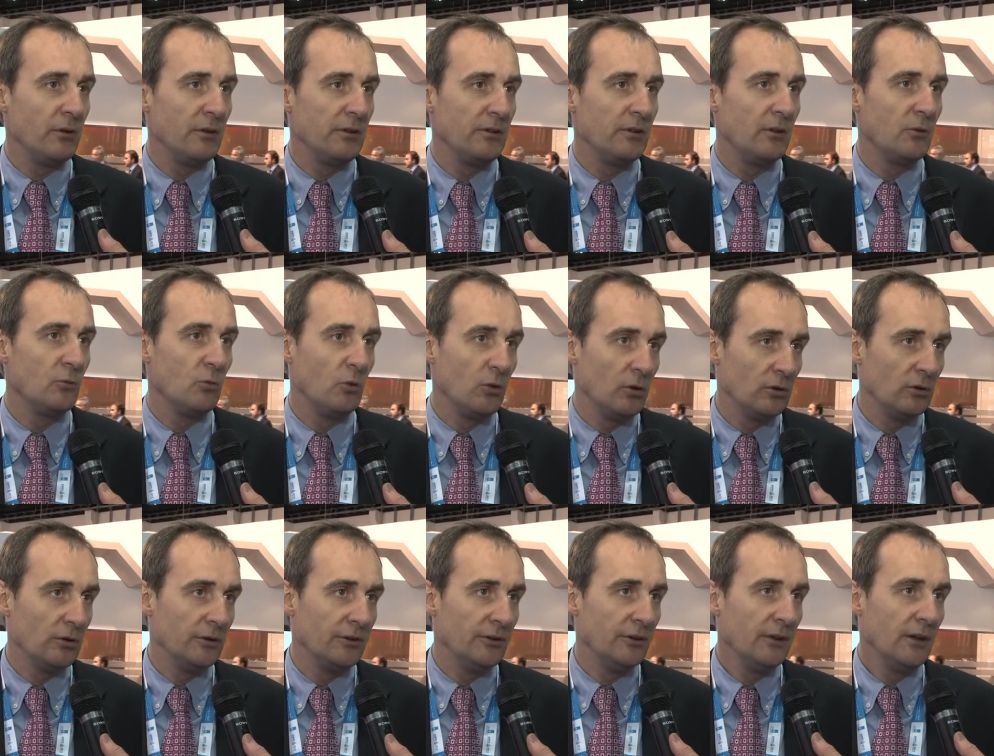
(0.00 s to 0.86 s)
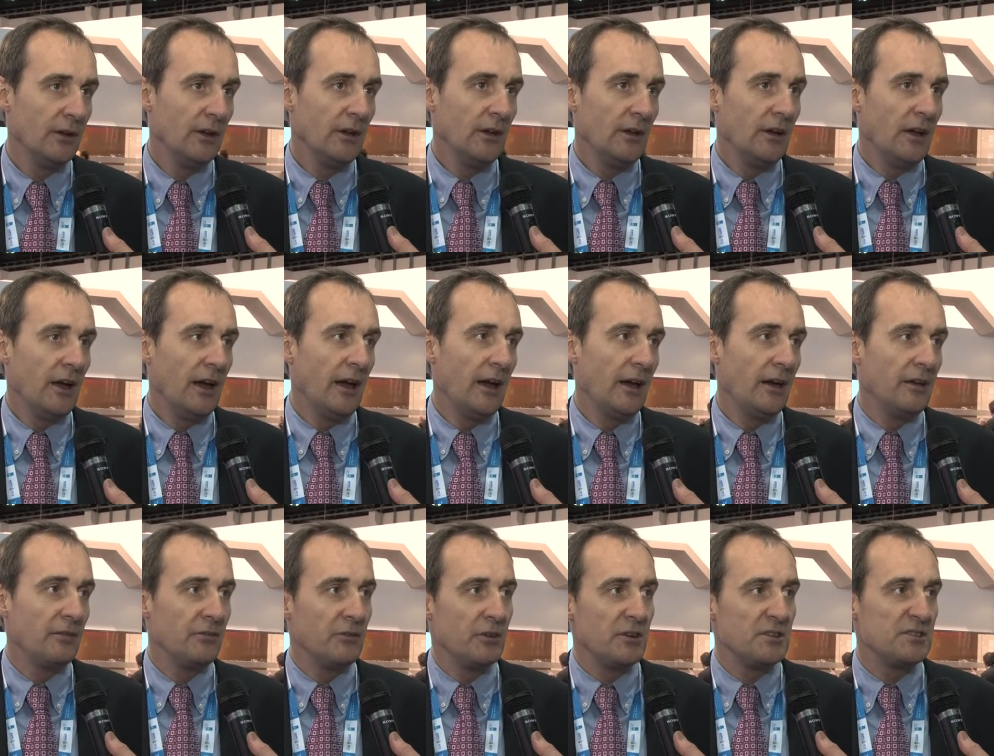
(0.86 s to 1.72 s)
in the world
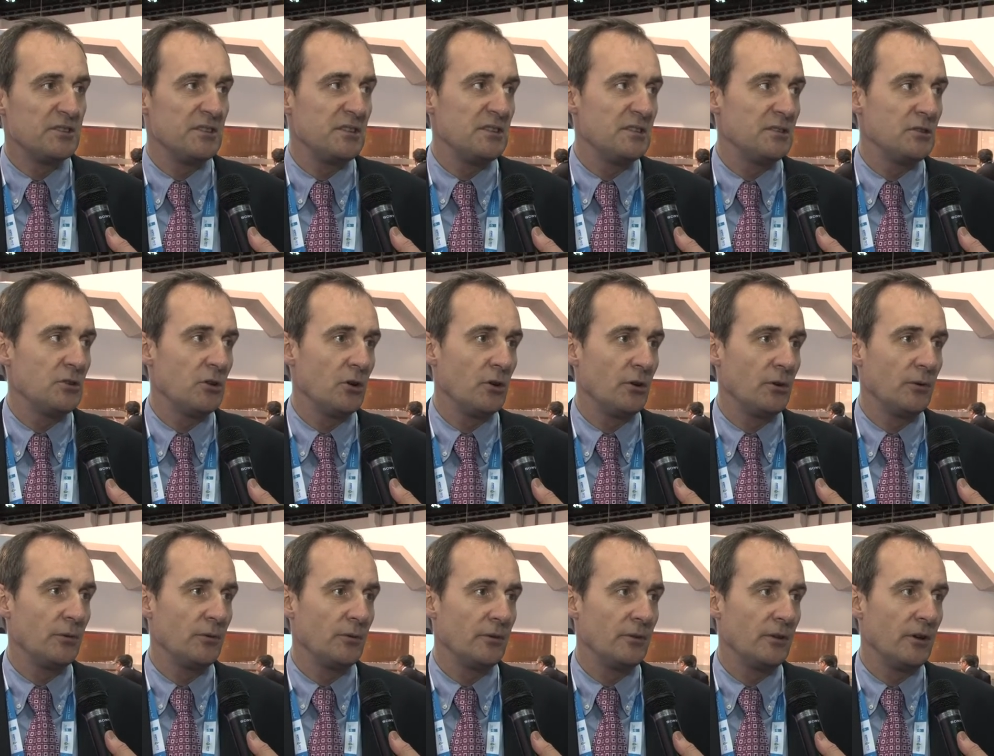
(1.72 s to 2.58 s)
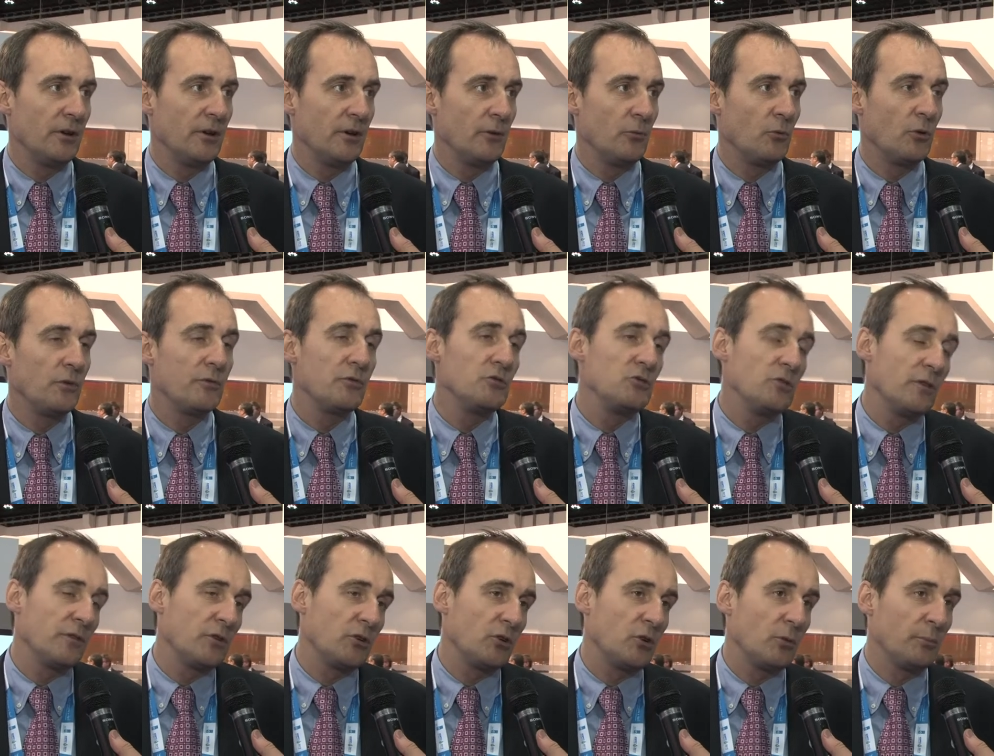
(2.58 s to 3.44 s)
and uh, this year the revenue
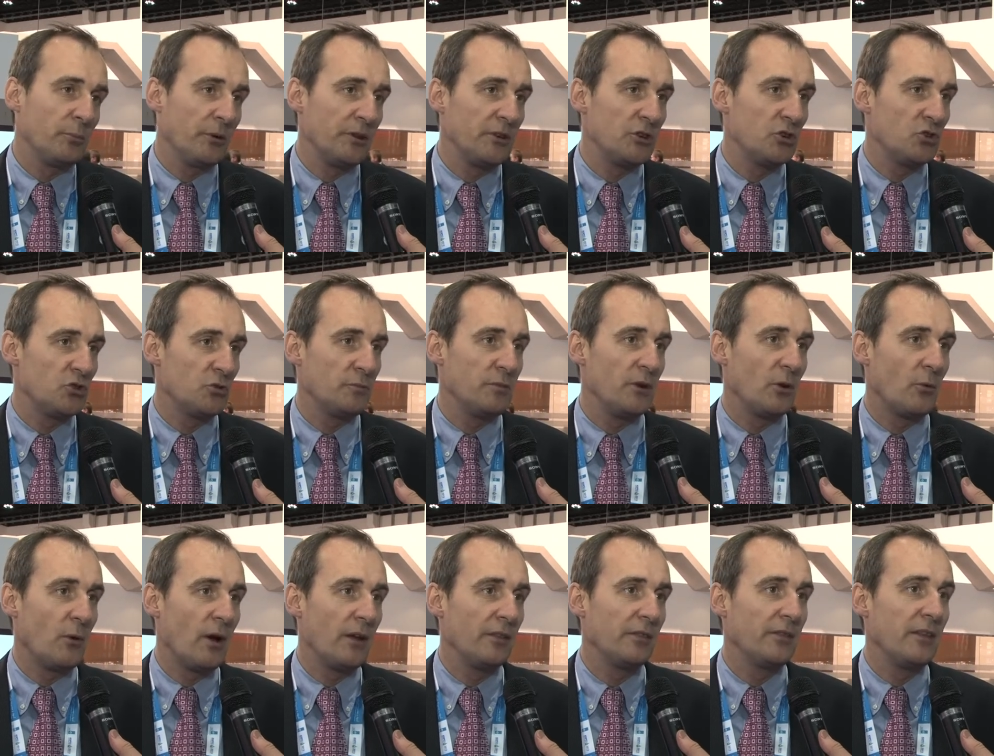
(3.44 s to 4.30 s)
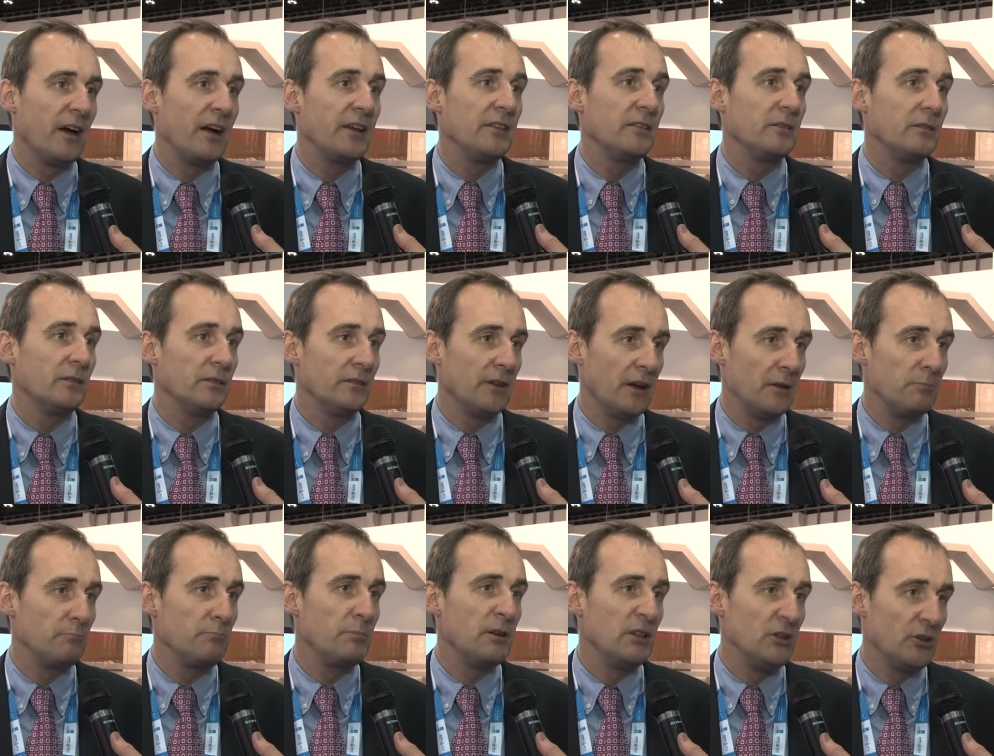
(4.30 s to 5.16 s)
of the company should be around 9,
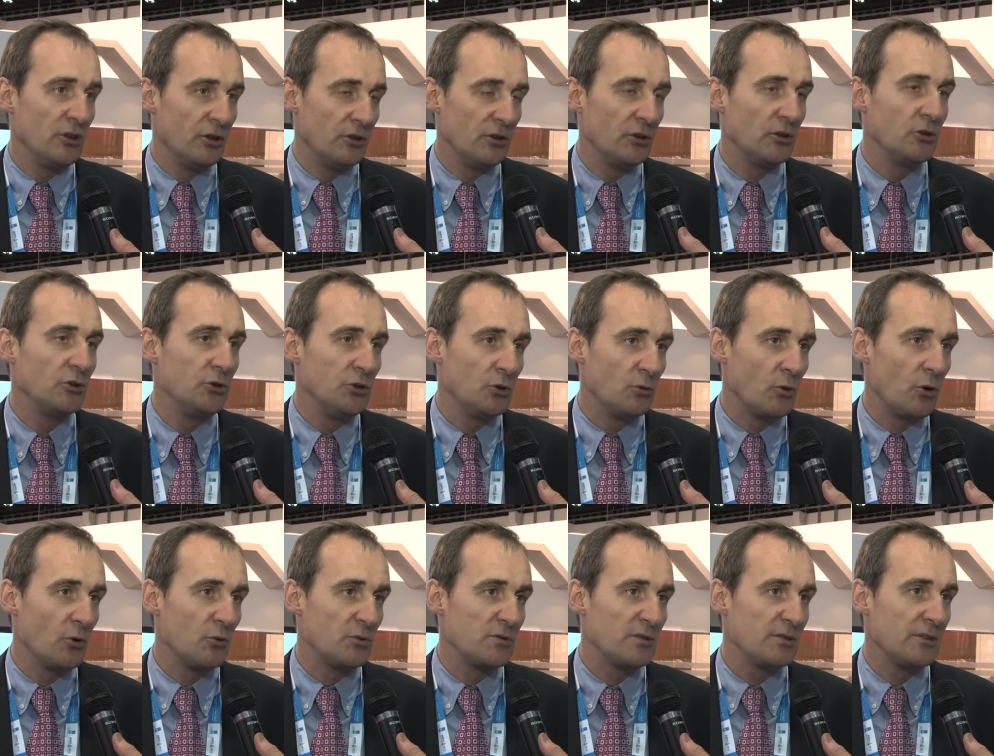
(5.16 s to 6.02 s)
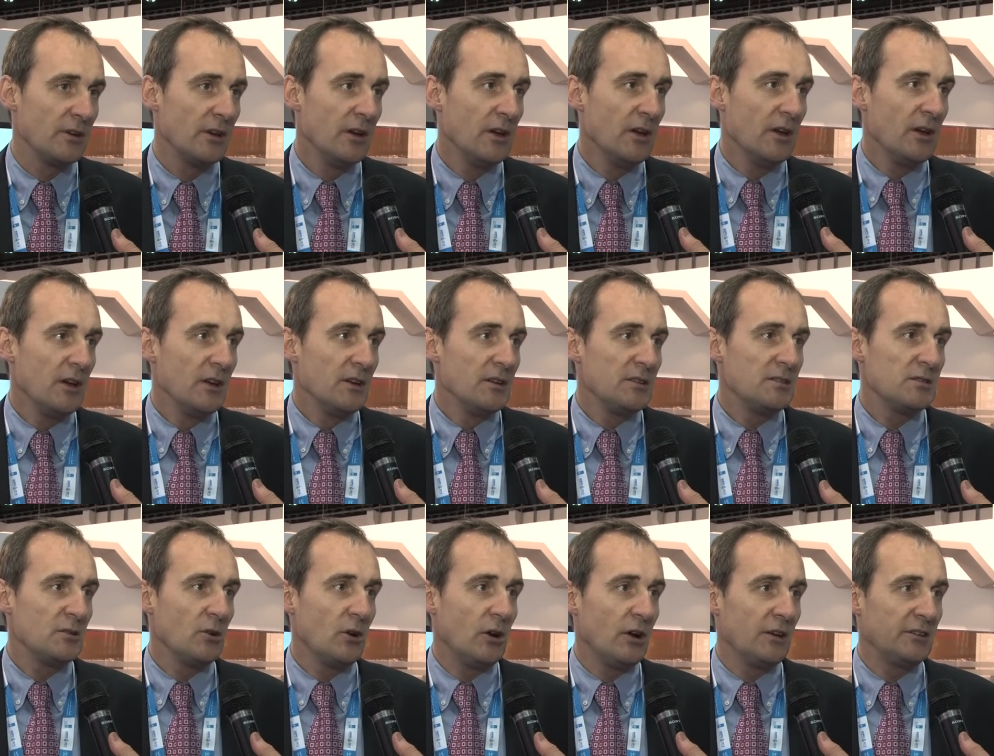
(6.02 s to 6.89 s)
9 billion euros.
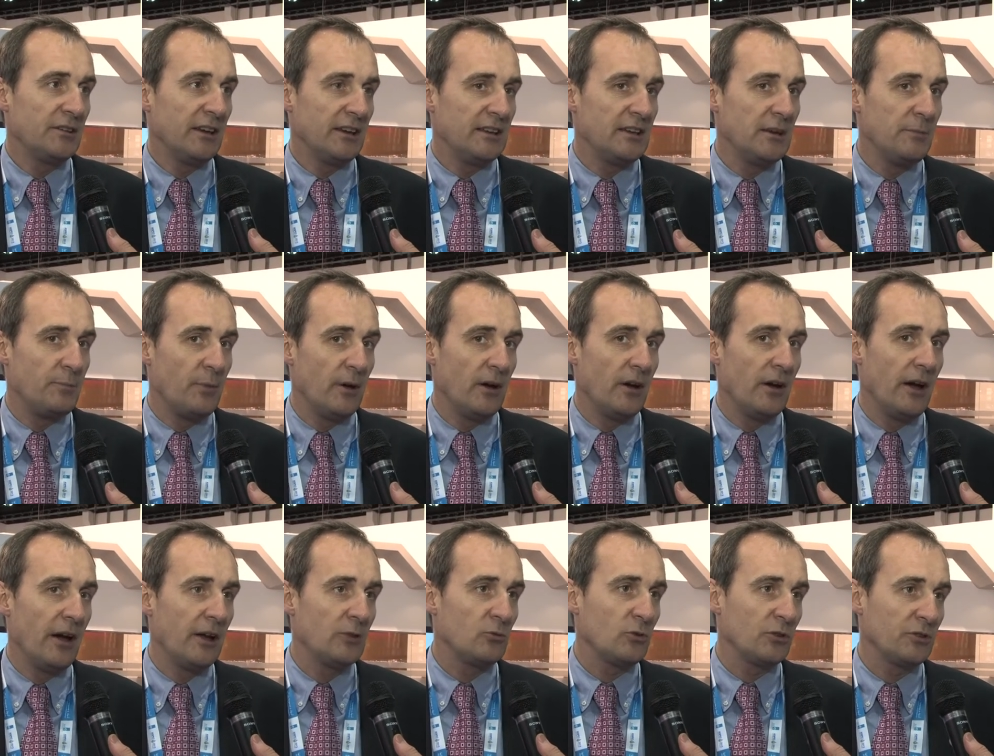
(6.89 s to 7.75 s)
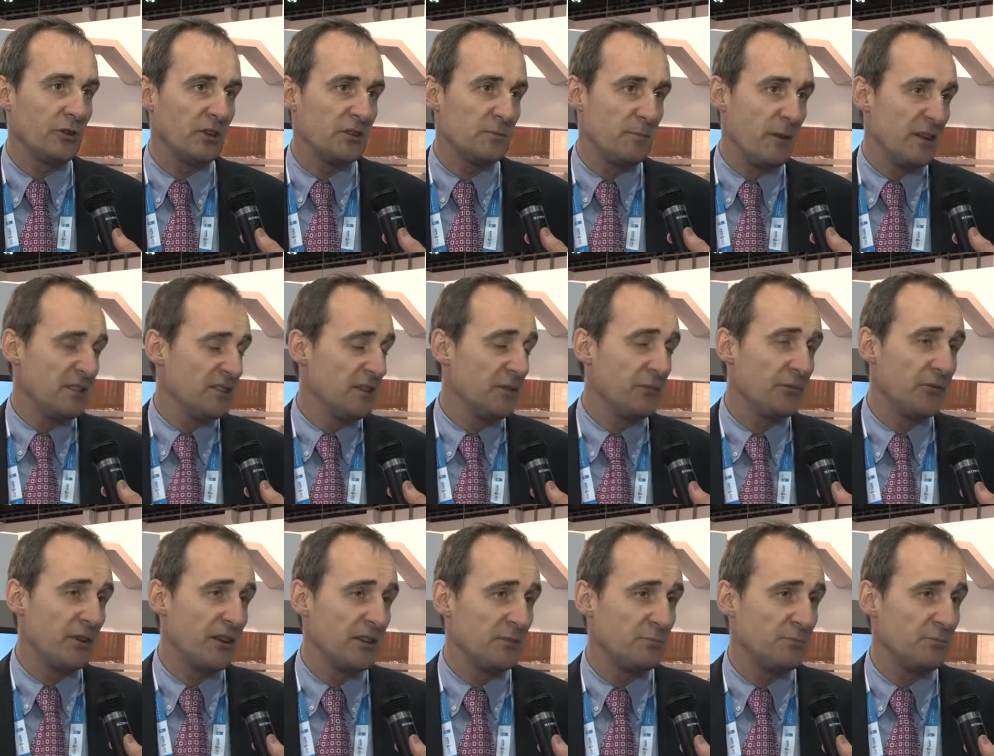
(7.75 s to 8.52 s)
So uh, Technip headquarters is based in France